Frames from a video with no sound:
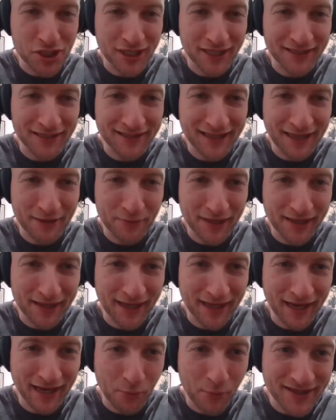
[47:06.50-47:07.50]
Yixing and
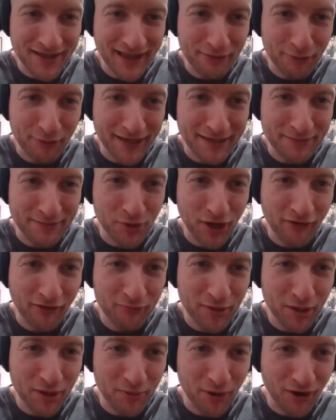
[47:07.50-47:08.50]
we went to that random
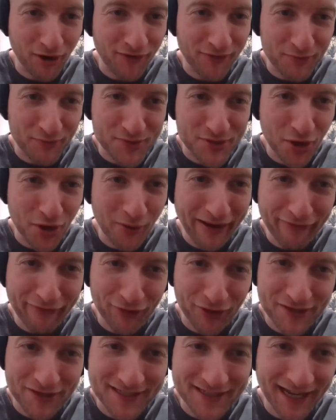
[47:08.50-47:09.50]
craft beer bar and there was no way
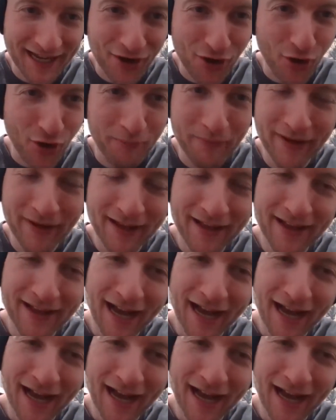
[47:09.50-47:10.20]
for us to get home.